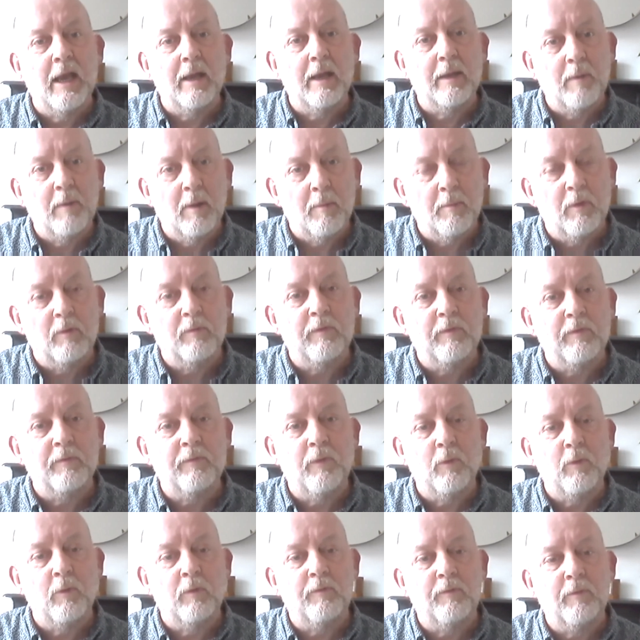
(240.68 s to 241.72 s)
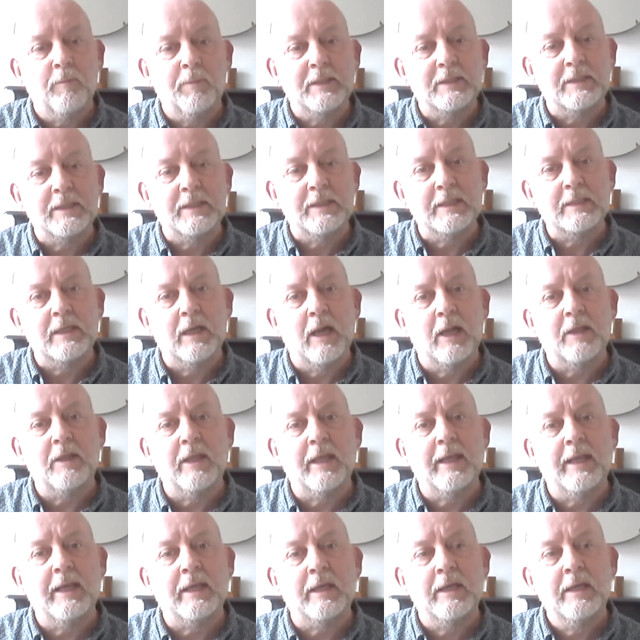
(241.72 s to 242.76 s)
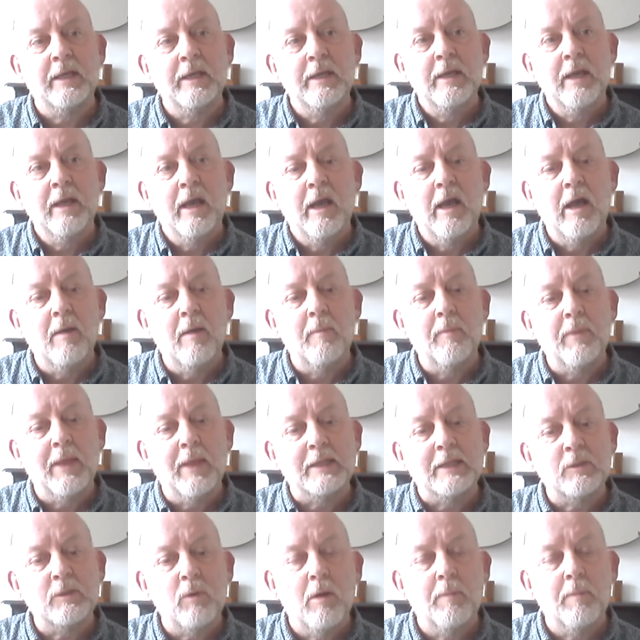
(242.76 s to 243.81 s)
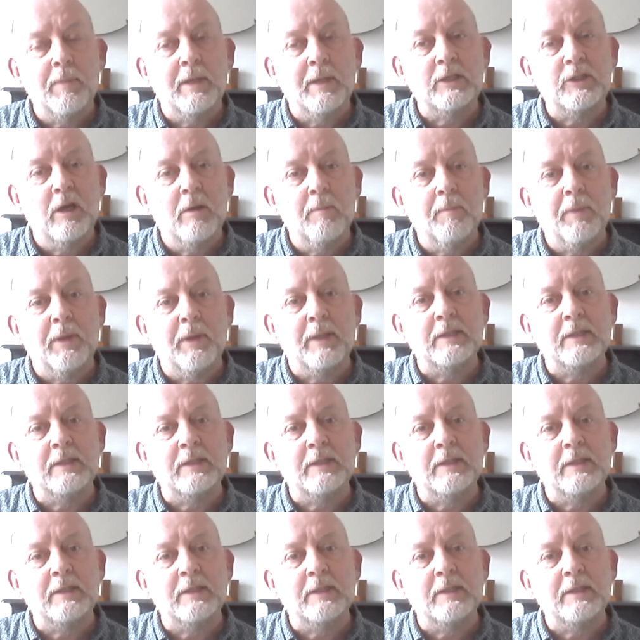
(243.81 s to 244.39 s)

and moving forward for business. And I think that's quite a big jump.